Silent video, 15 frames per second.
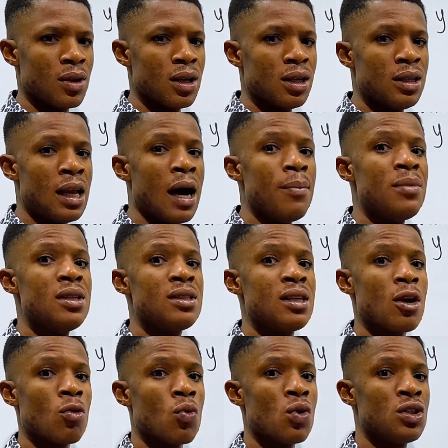That means a
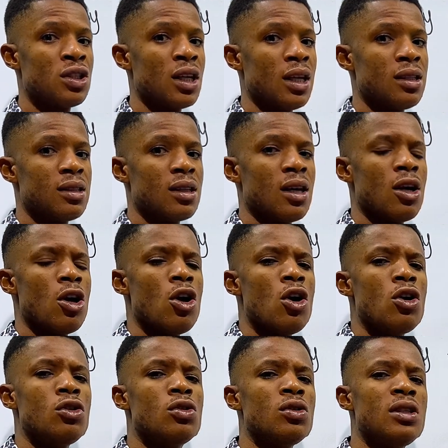quotient.
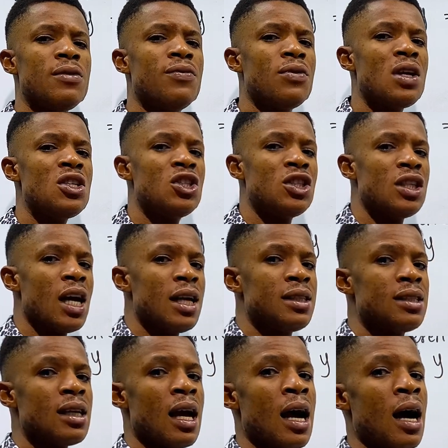To differentiate
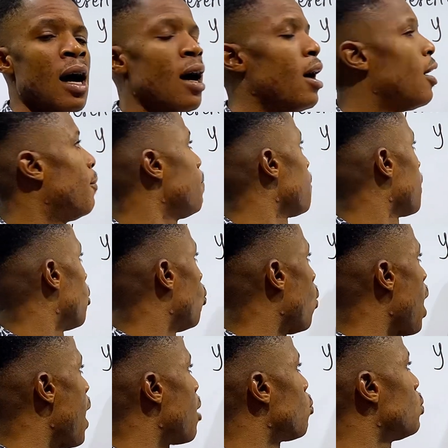
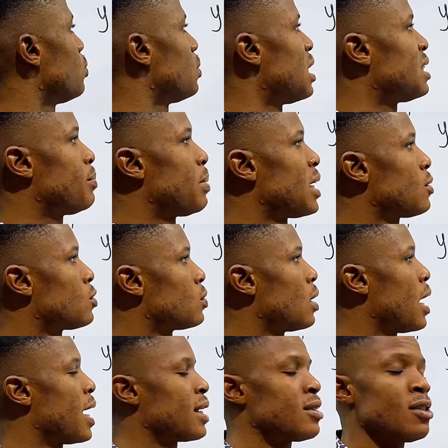y with respect to
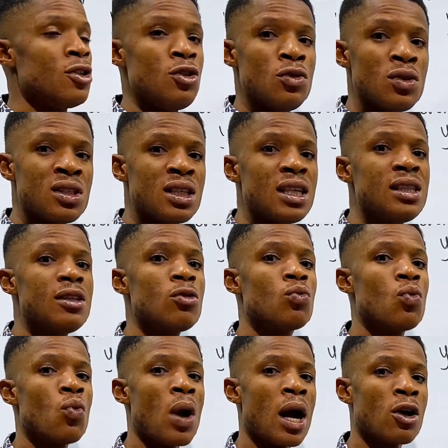x,
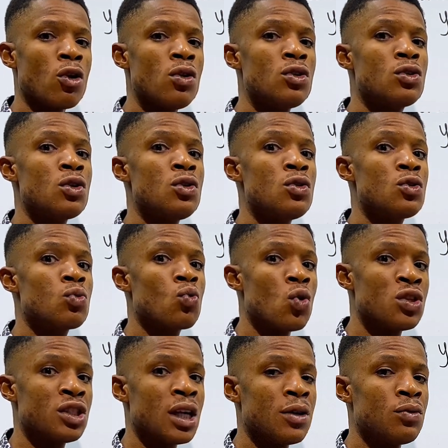we are going to use
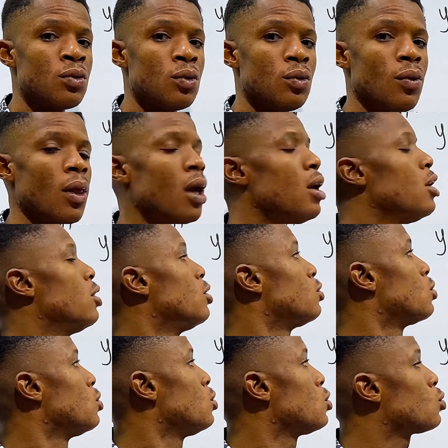quotient rule. To
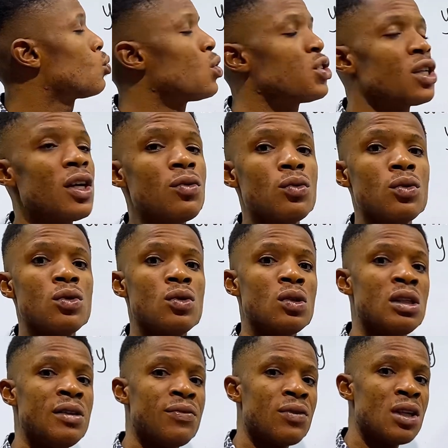use quotient rule to
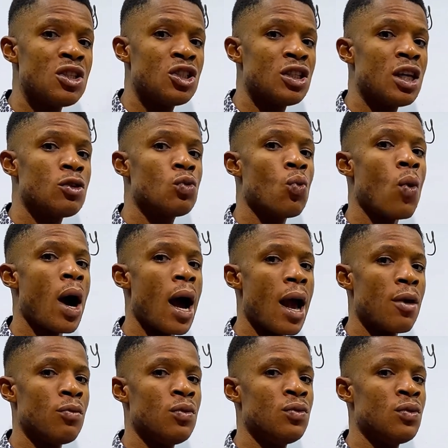differentiate y
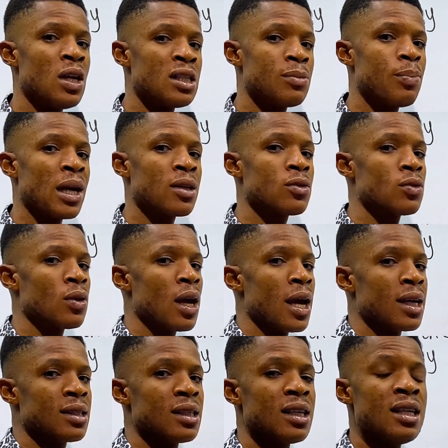with respect to
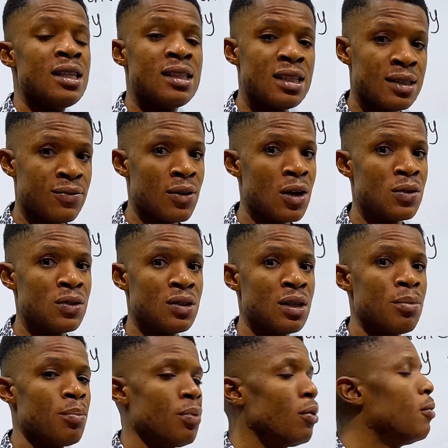x, it is very
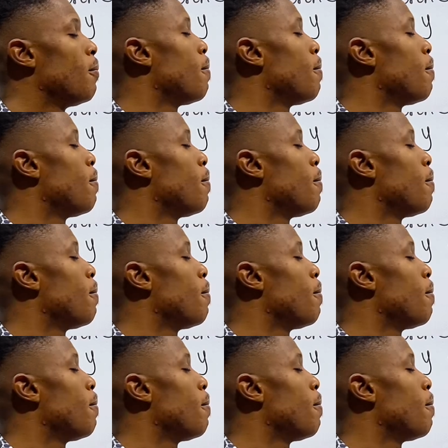simple.